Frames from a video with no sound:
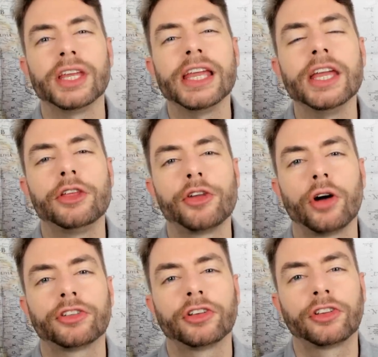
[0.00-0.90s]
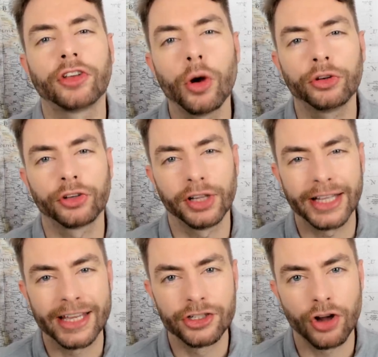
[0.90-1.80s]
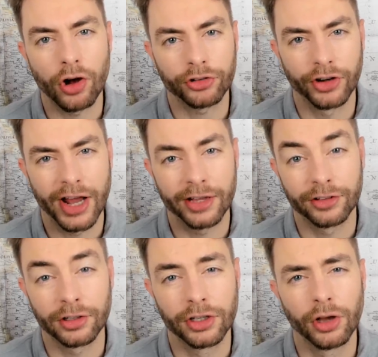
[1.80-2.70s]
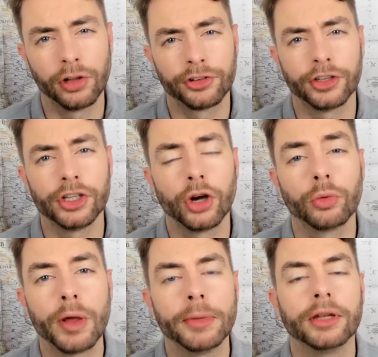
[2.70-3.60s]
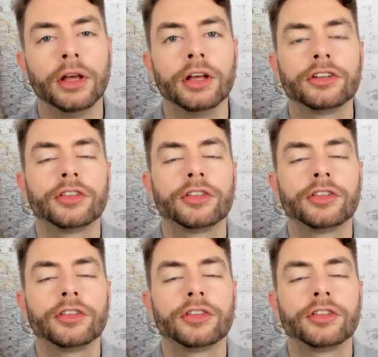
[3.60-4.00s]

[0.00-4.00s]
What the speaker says: the ethot has socially indoctrinated girls and young women